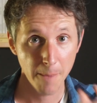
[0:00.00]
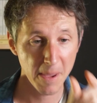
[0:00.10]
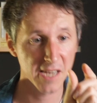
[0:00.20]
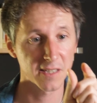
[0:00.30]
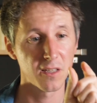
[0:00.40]

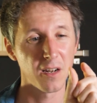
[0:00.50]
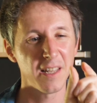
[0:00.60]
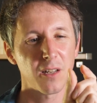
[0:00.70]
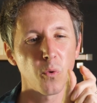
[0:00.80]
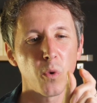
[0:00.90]
Because the
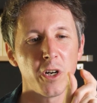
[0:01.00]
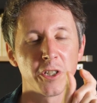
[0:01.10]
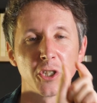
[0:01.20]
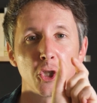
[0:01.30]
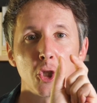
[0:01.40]
little
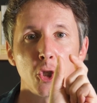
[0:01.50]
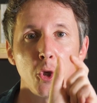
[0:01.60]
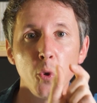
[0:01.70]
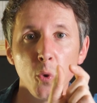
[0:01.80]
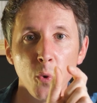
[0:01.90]
word
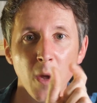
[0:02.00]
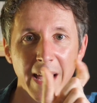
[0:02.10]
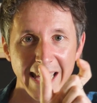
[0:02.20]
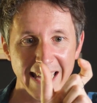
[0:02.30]
to